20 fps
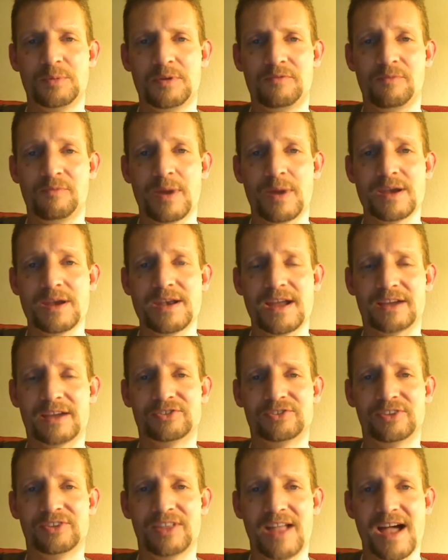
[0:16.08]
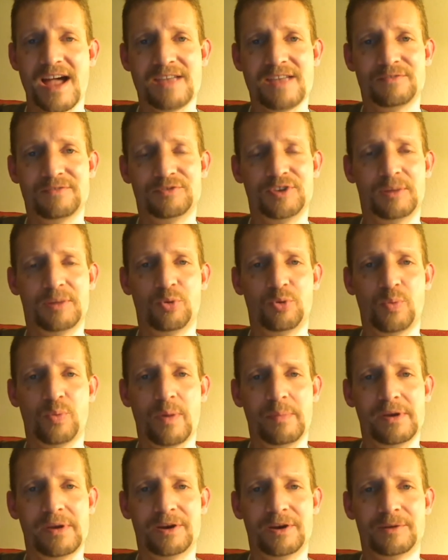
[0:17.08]
me for my next live double
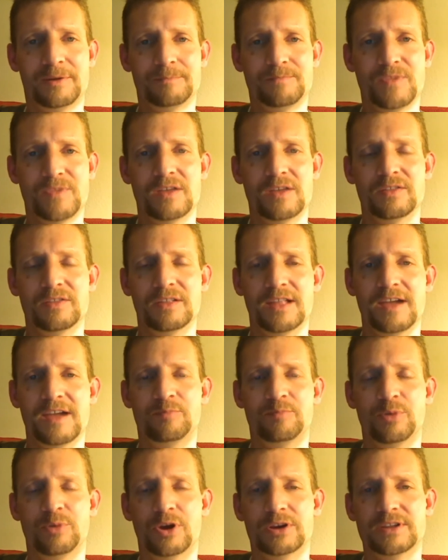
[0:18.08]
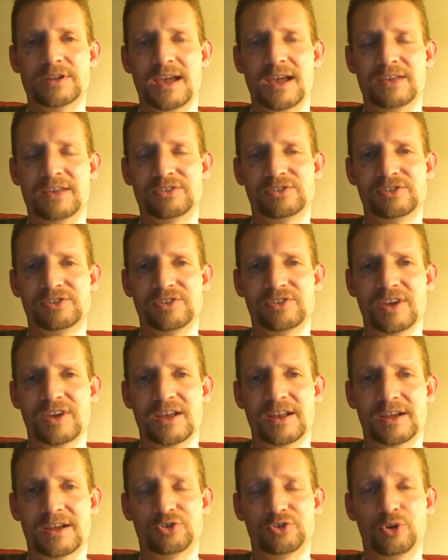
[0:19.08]
webinar. The live broadcast is
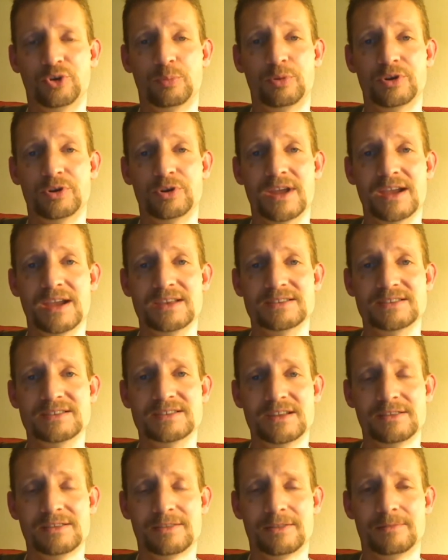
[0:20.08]
on October 19th.